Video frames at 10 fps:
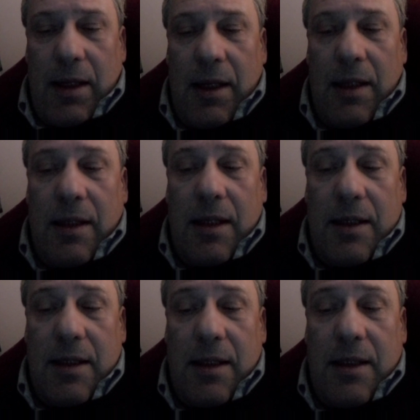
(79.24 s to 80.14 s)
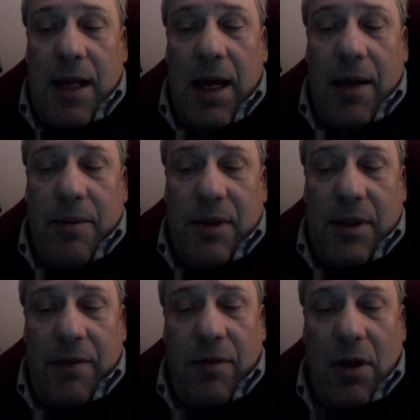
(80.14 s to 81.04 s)
and these
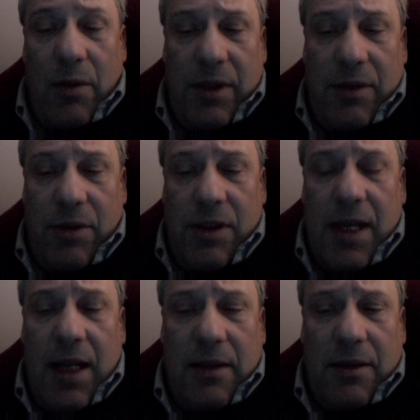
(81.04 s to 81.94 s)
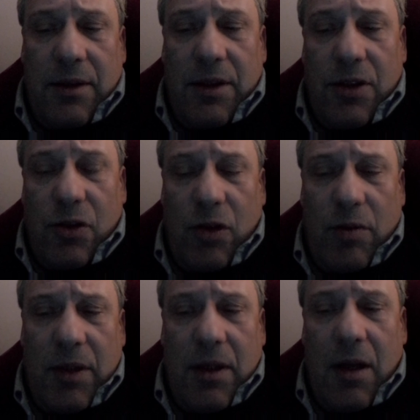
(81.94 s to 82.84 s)
attempts have always resulted in
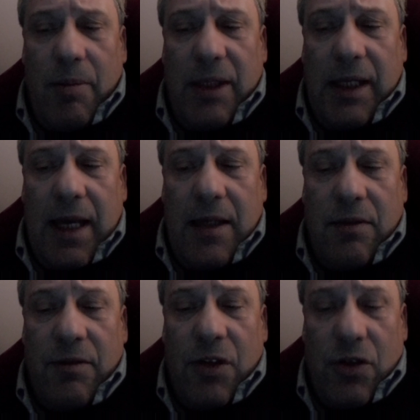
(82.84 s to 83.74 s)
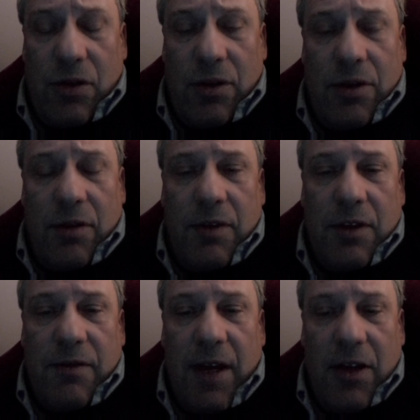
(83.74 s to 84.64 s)
extremely complicated visions of
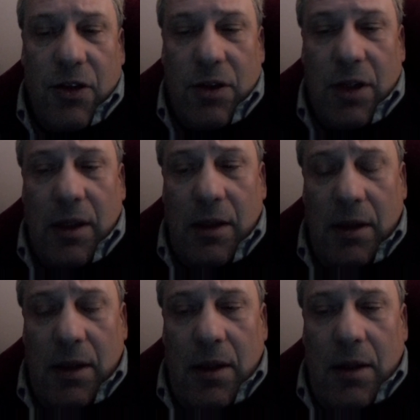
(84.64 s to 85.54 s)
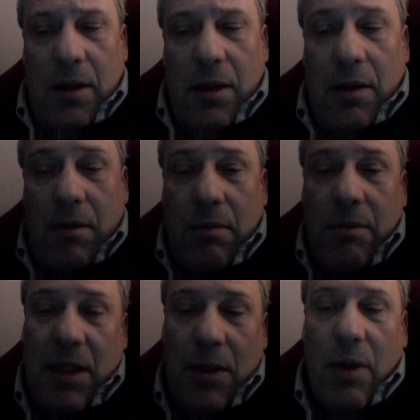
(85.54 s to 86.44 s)
its functioning.
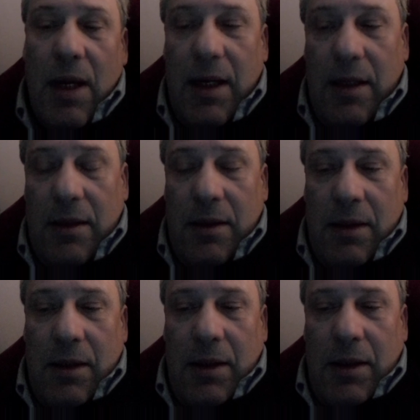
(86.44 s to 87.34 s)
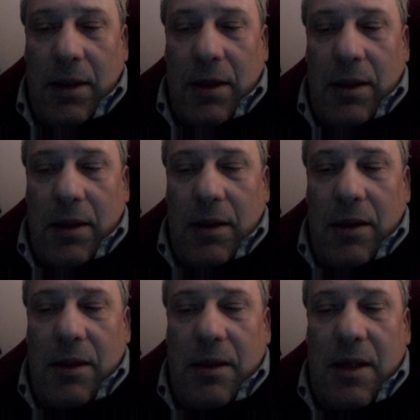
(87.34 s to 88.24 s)
Meanwhile,
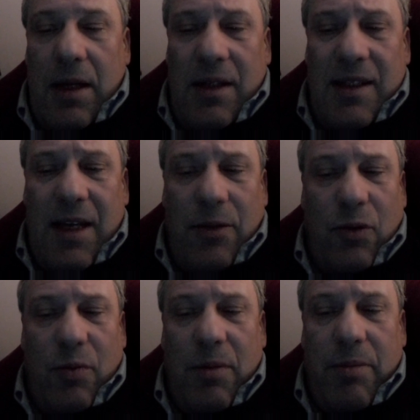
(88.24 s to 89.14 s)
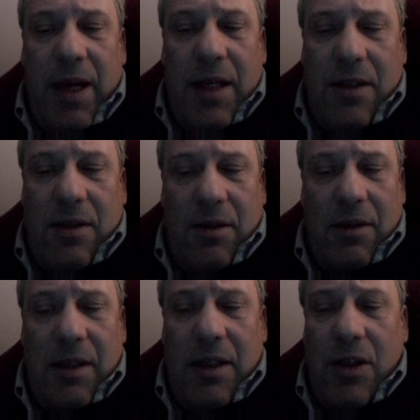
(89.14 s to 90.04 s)
it turns out to be based
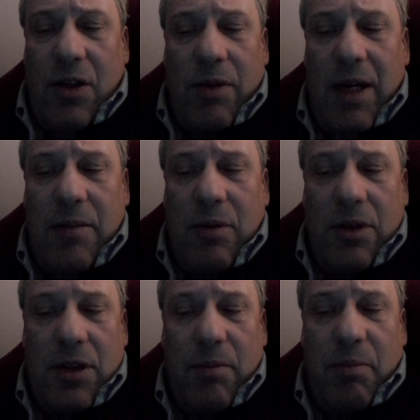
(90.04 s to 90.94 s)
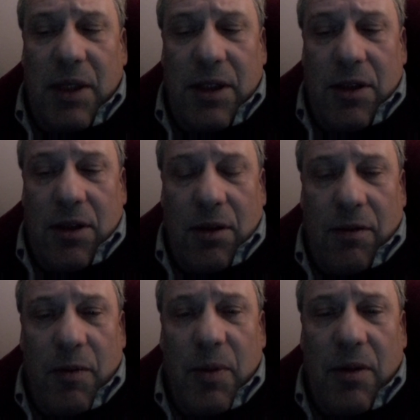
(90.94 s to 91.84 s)
on the incredible simplicity
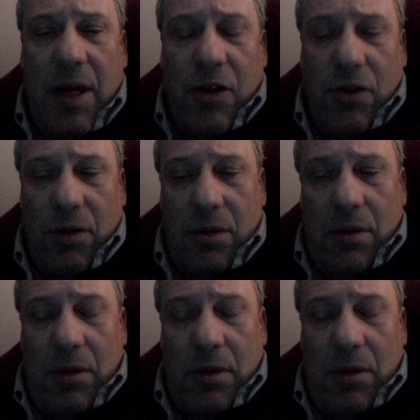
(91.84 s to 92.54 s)
of operation.